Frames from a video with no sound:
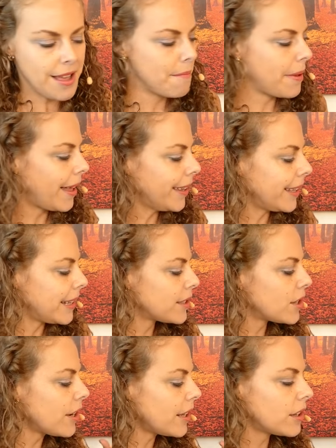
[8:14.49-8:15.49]
but
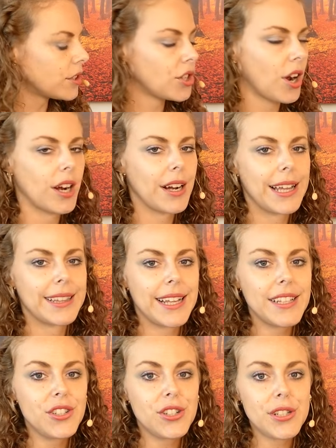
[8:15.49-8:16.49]
let's look at the chart and
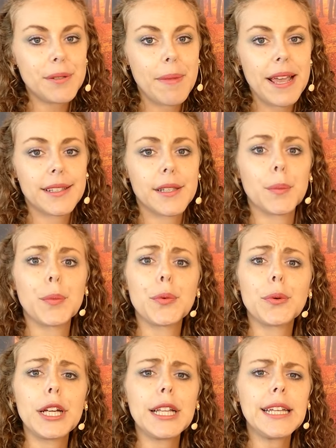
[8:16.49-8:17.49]
let's just make some
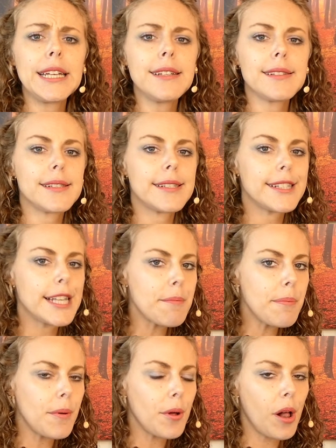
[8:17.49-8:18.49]
really
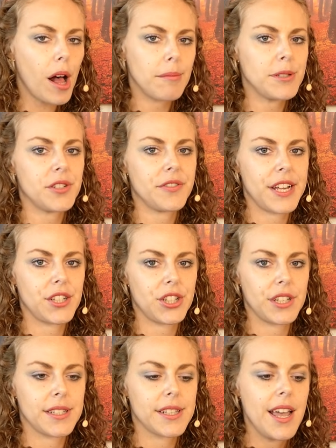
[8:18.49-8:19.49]
simple
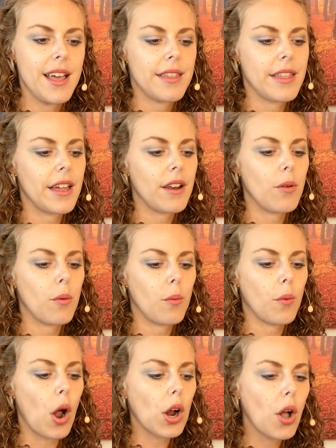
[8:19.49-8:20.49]
observations that
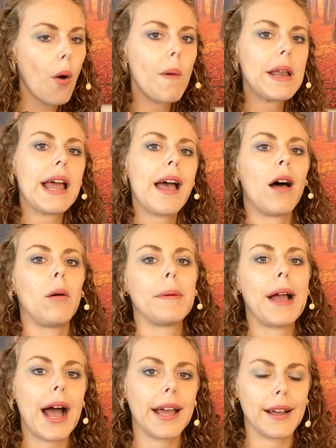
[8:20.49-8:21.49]
are going to help
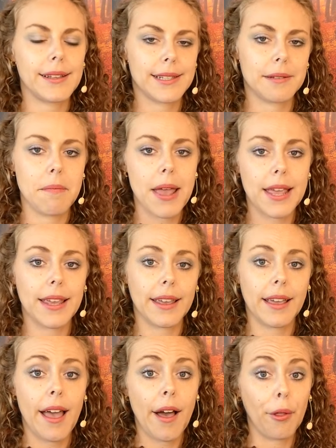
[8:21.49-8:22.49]
guide us in
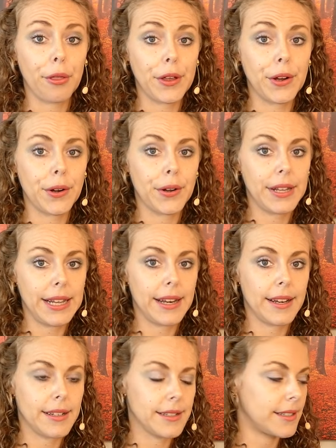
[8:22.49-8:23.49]
making healthier
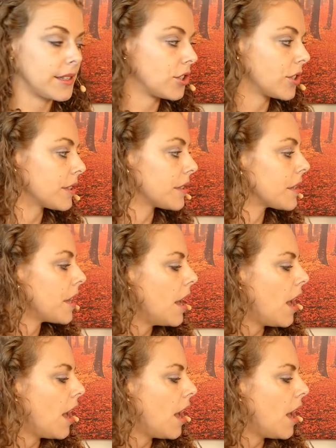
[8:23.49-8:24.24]
eating decisions.